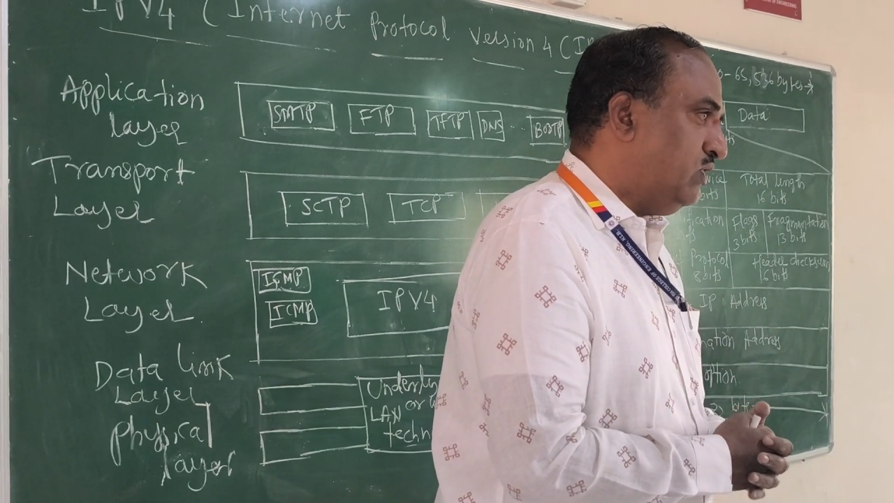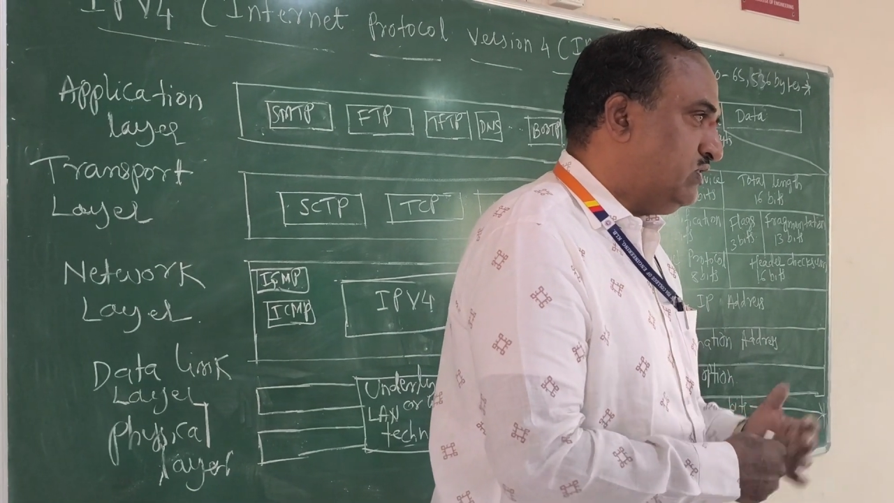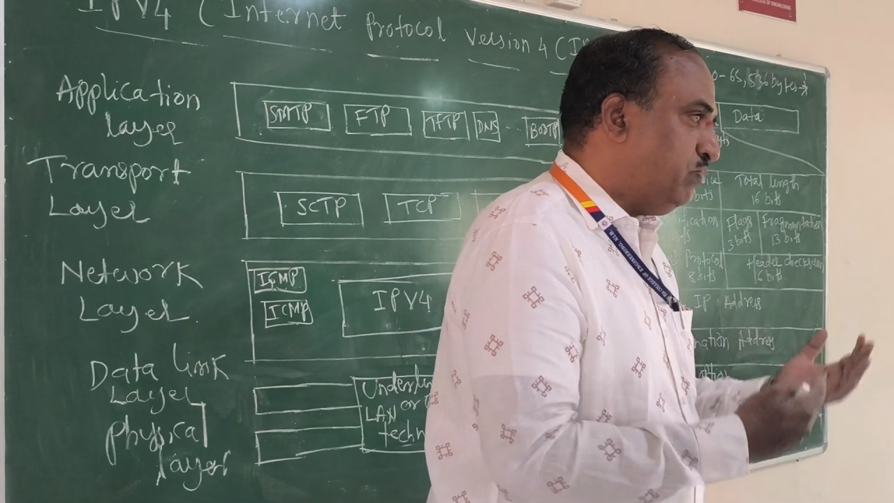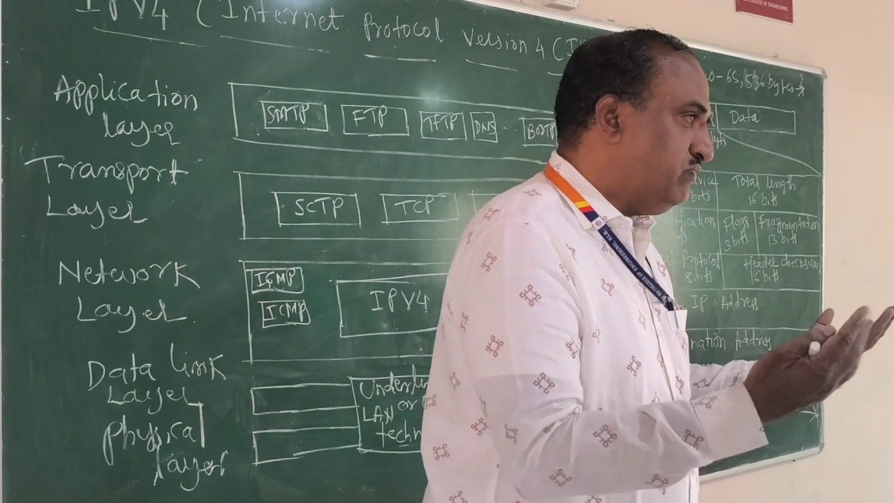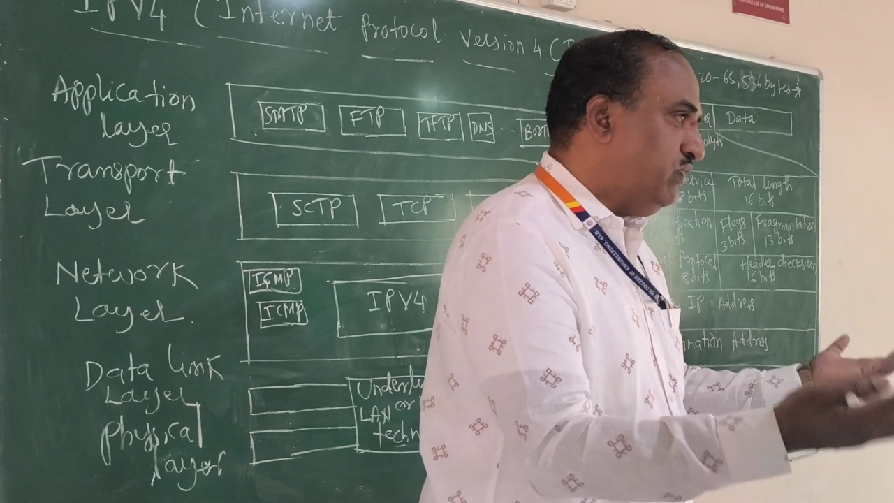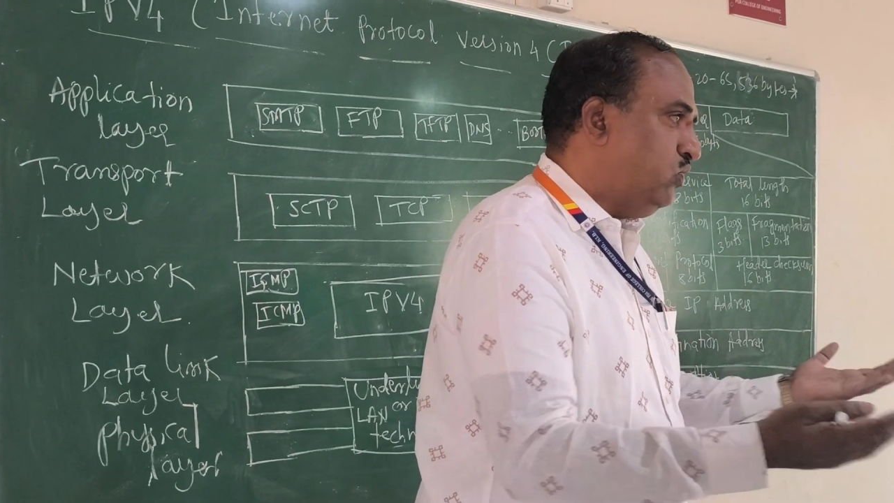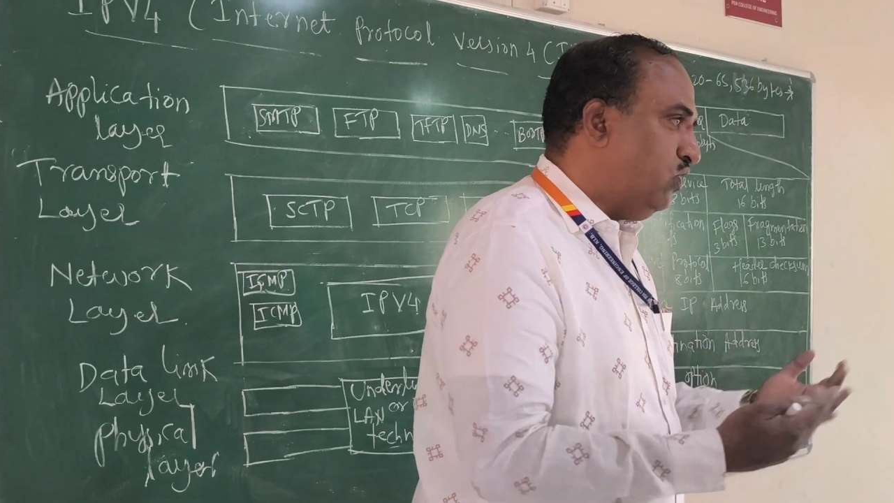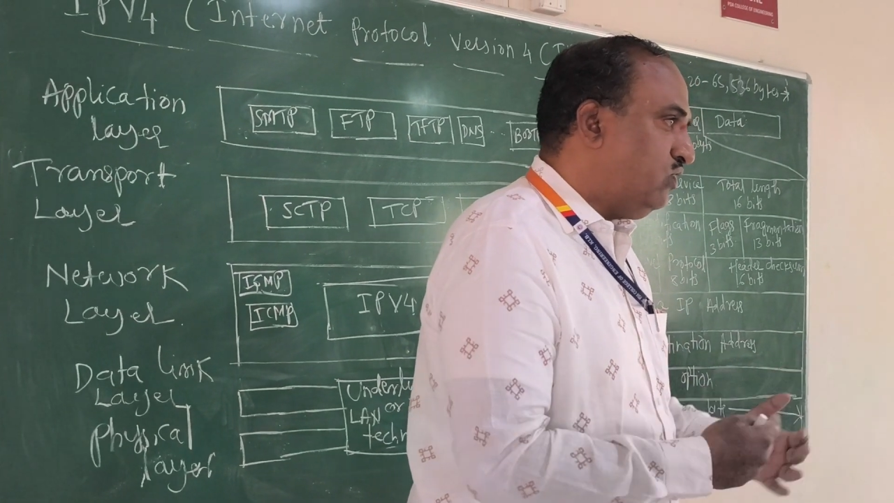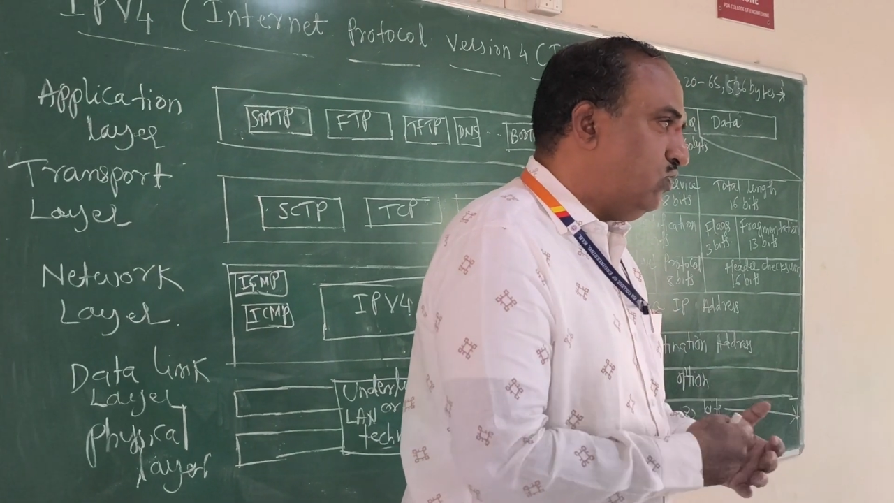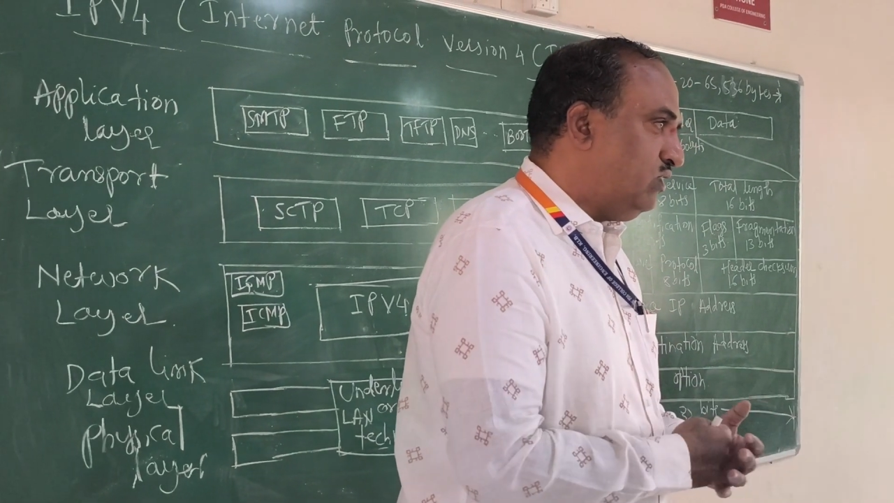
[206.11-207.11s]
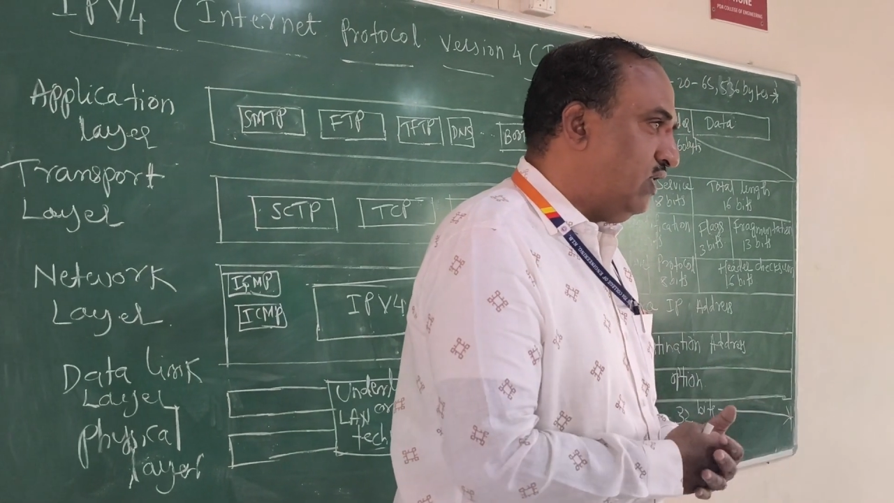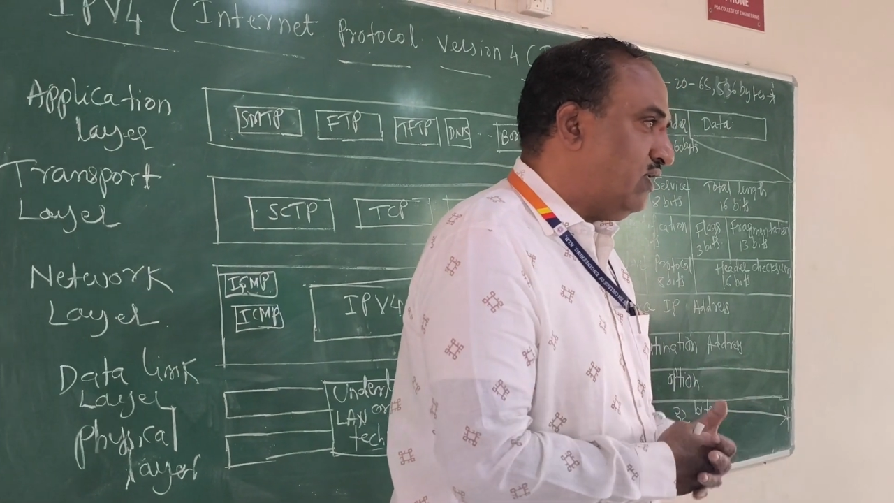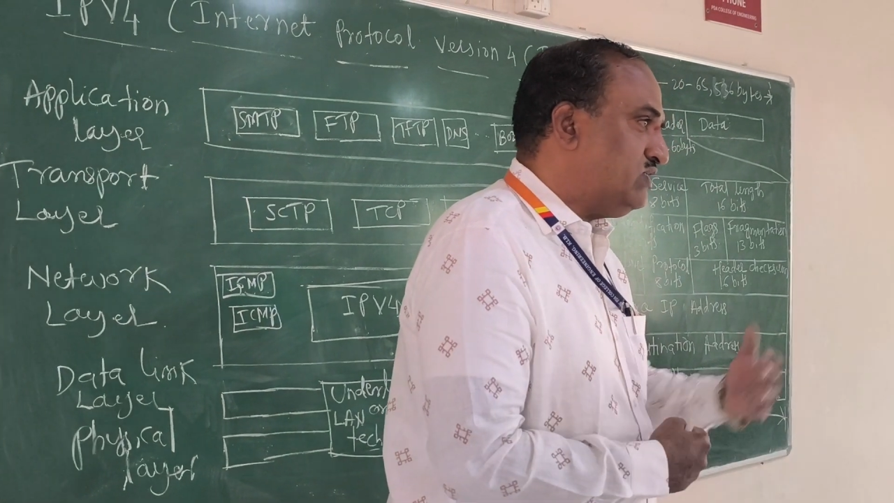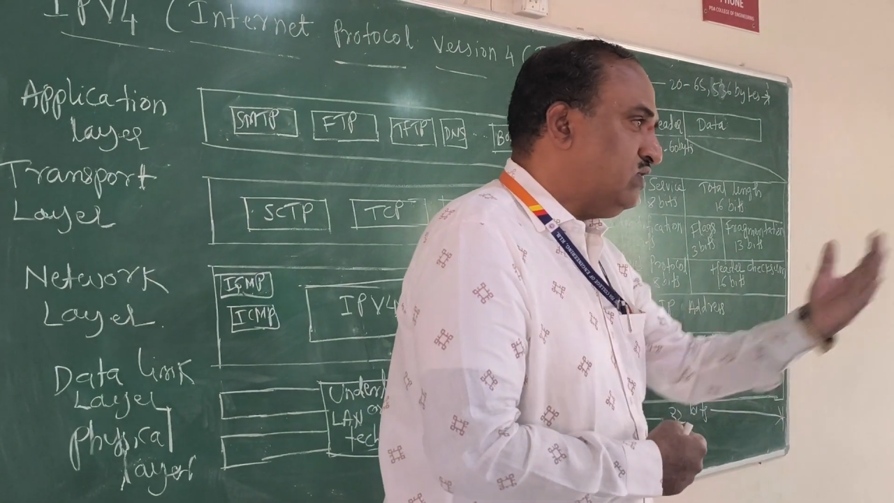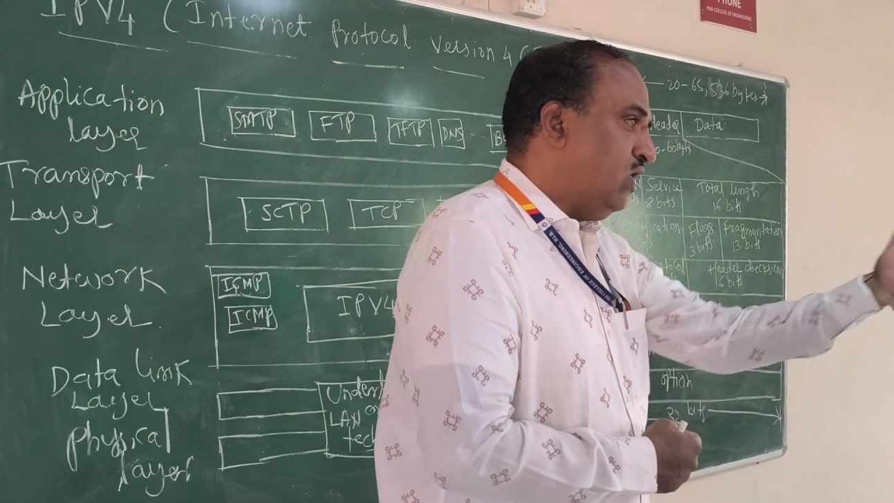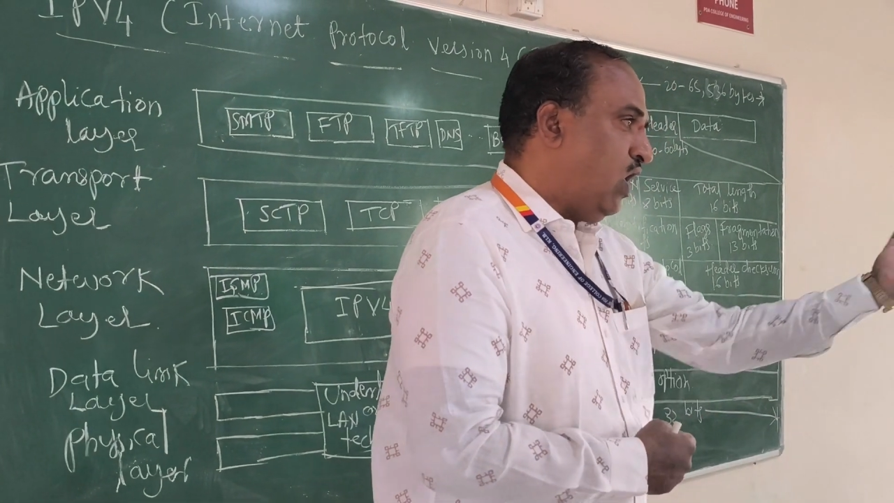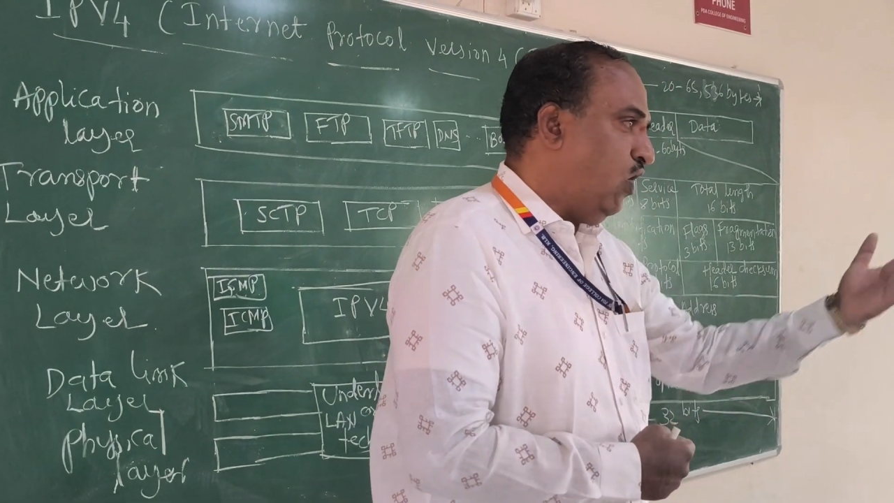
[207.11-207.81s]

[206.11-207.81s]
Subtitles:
Suppose we don't know the address,